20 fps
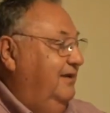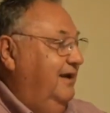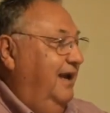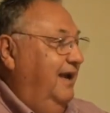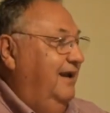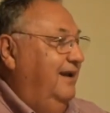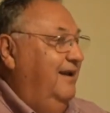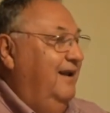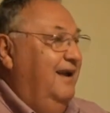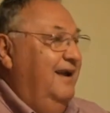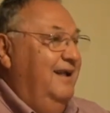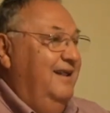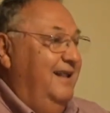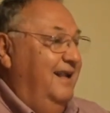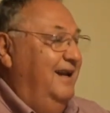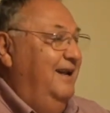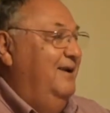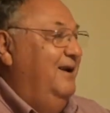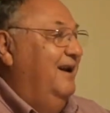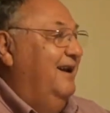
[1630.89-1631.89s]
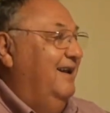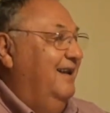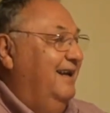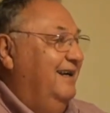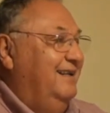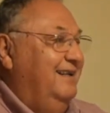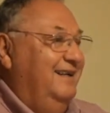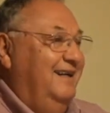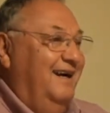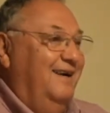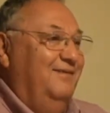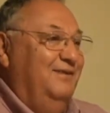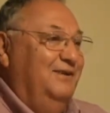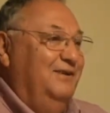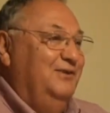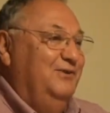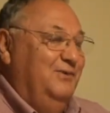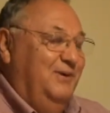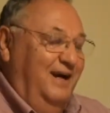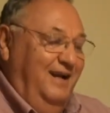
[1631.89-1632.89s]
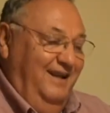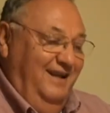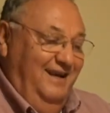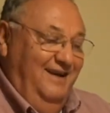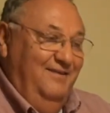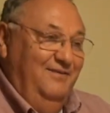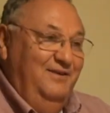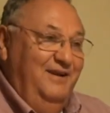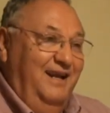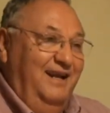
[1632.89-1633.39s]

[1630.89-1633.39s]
And then he got elected governor, so I left.